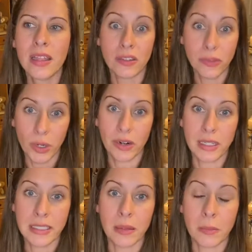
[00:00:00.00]
the
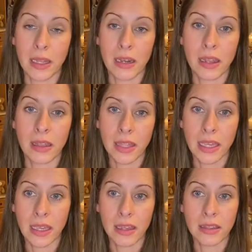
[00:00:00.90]
voyeurism and
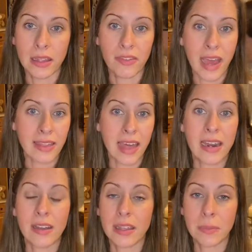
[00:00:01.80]
the
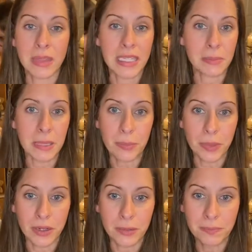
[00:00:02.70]
fact that these
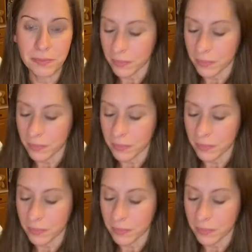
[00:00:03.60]
people